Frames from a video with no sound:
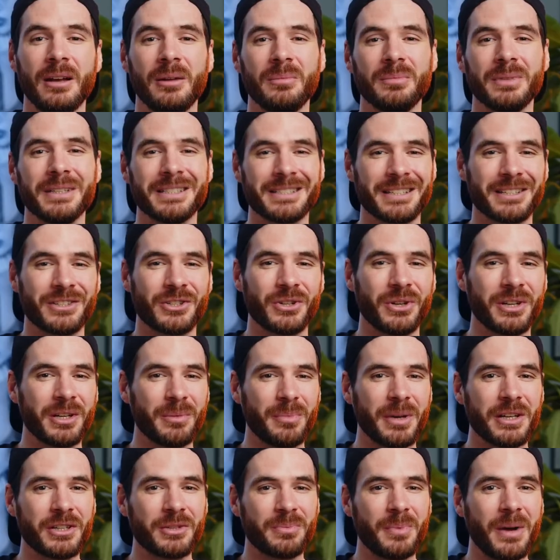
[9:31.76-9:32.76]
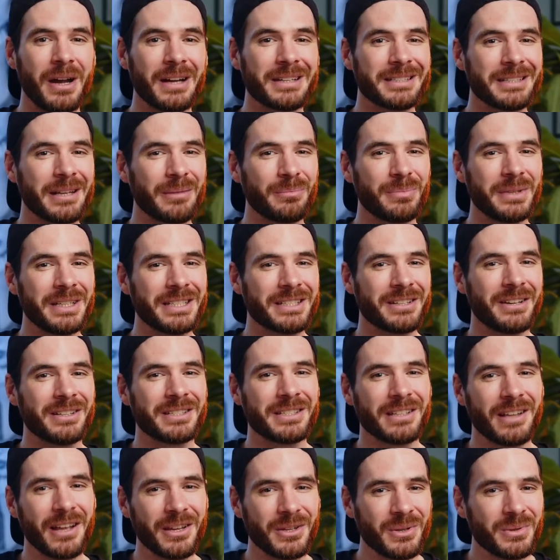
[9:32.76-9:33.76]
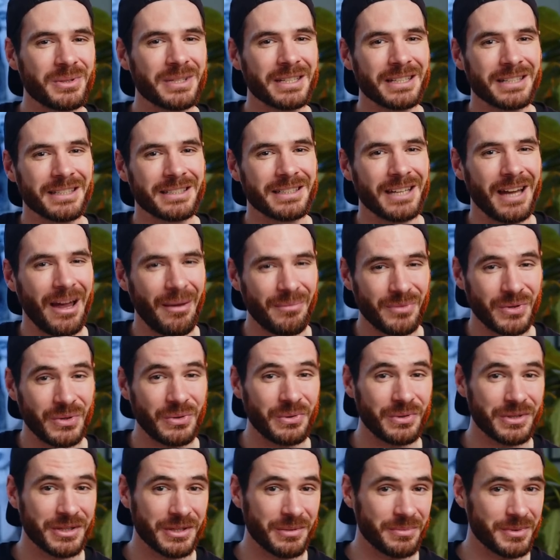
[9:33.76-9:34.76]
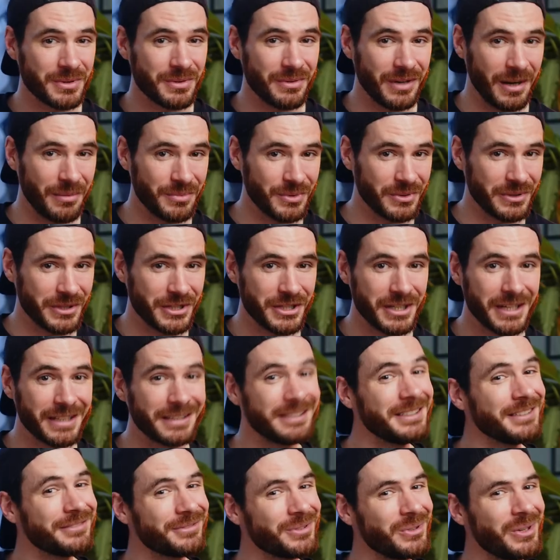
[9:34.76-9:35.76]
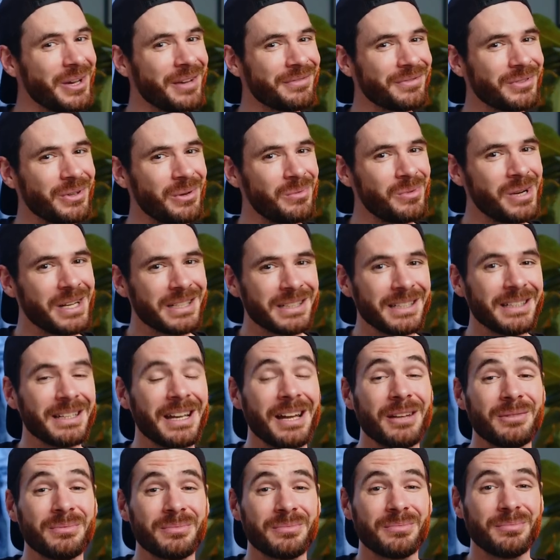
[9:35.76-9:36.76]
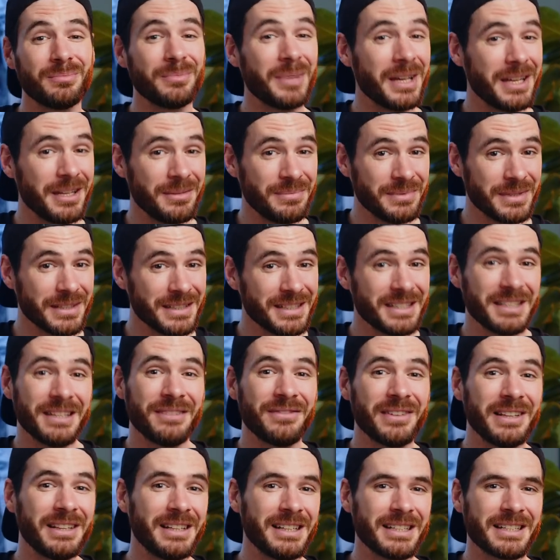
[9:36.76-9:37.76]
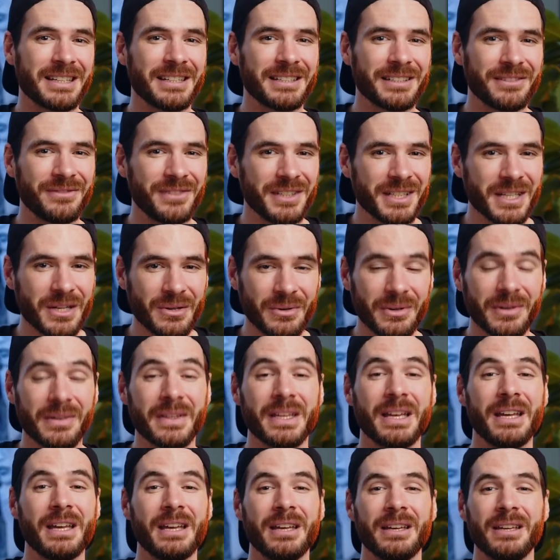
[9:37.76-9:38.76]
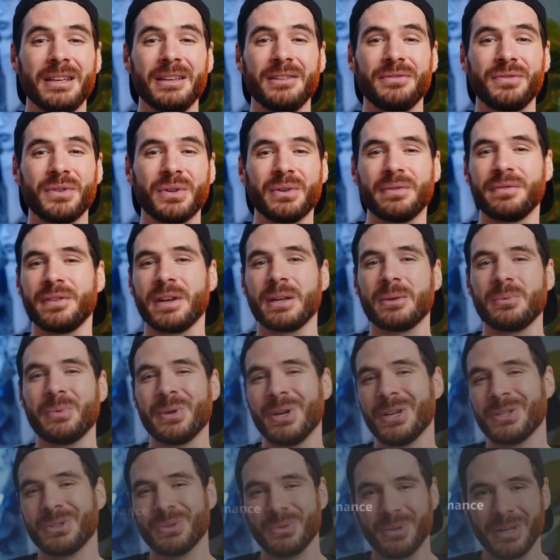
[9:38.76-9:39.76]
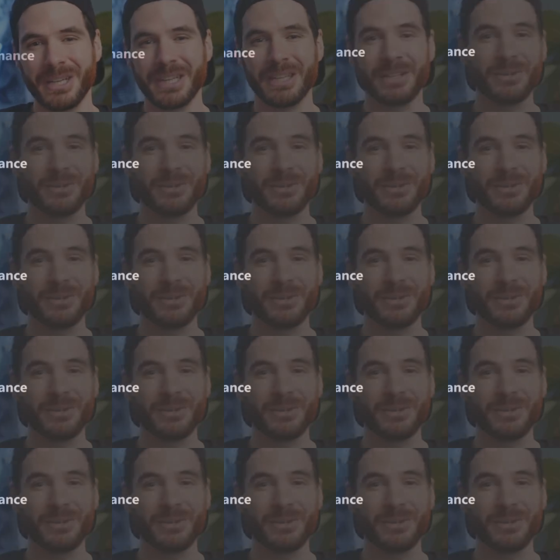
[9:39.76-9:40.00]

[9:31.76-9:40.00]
Please enjoy the benchmarks and please consider using the time to subscribe to the channel if you haven't already, and maybe even liking the video, if you think we are doing a